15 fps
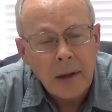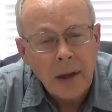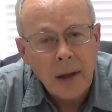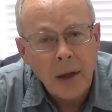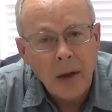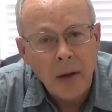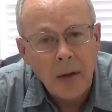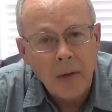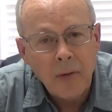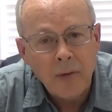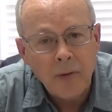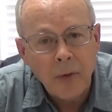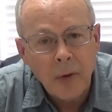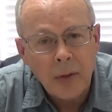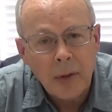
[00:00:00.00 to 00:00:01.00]

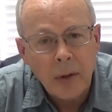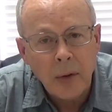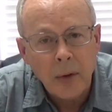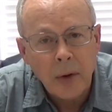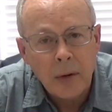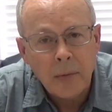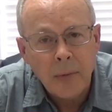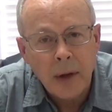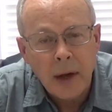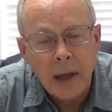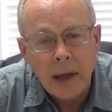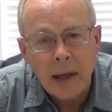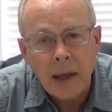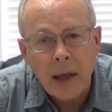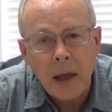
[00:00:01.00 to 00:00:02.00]
for the Lord, but
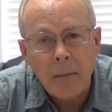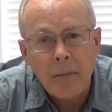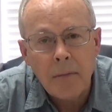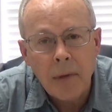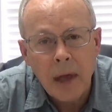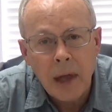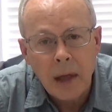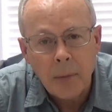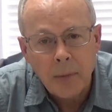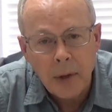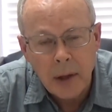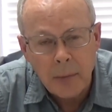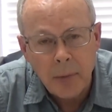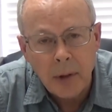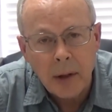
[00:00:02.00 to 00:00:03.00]
I can't make
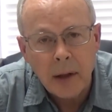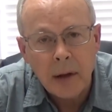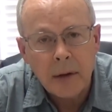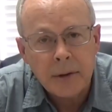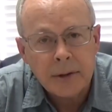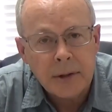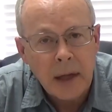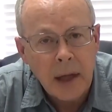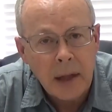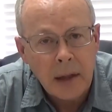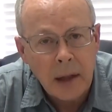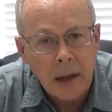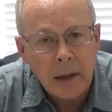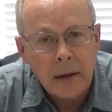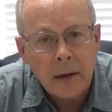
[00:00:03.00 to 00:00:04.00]
people understand
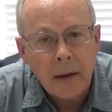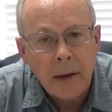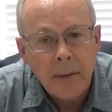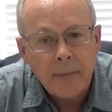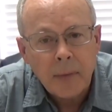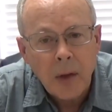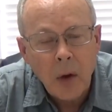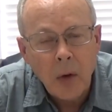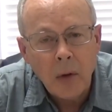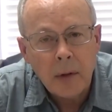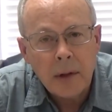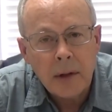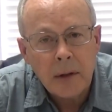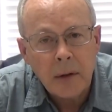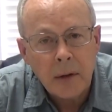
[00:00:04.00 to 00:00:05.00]
that.
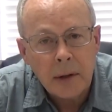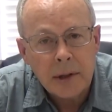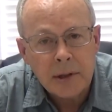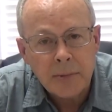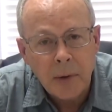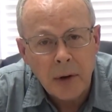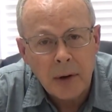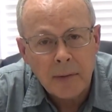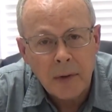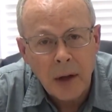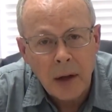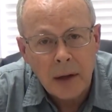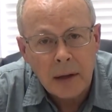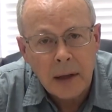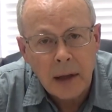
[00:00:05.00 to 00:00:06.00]
Only the Holy Spirit of
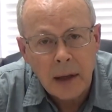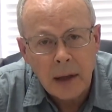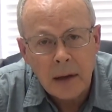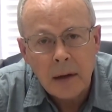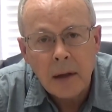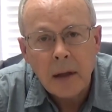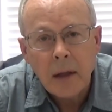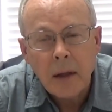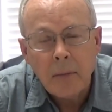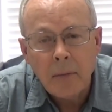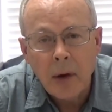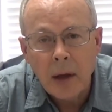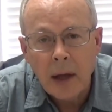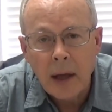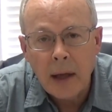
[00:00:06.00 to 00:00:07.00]
God can.
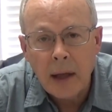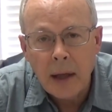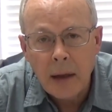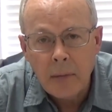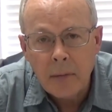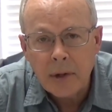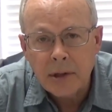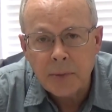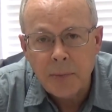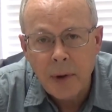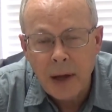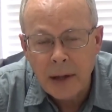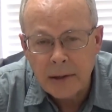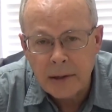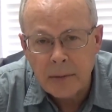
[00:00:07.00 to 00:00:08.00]
But I am
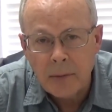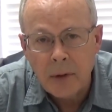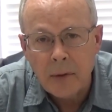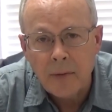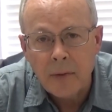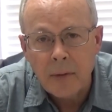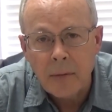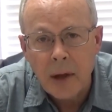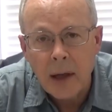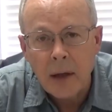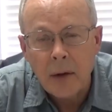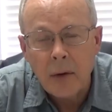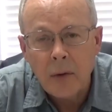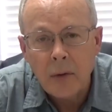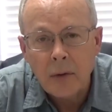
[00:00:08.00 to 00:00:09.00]
responsible for my
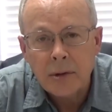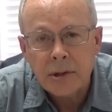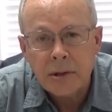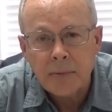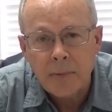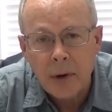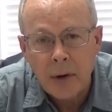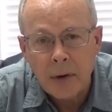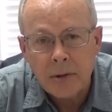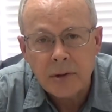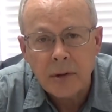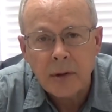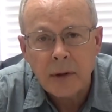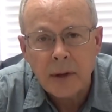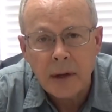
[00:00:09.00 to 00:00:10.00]
own
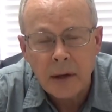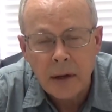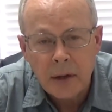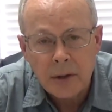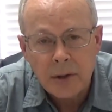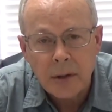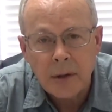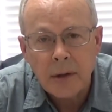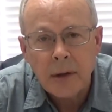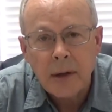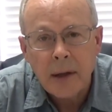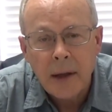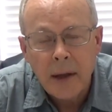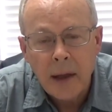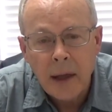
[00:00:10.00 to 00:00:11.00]
spiritual condition,
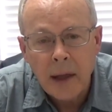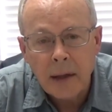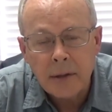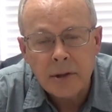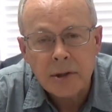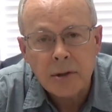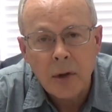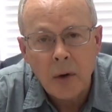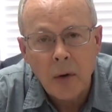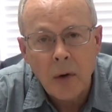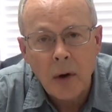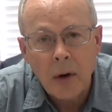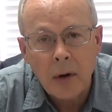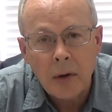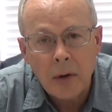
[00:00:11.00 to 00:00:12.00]
and so
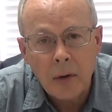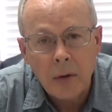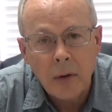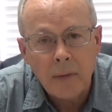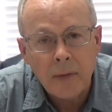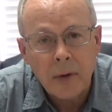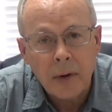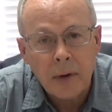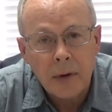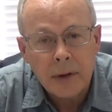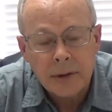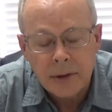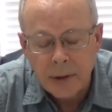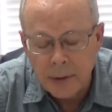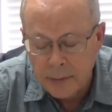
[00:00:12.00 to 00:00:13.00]
are you if you're a
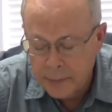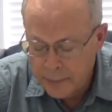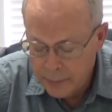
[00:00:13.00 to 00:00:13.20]
Christian.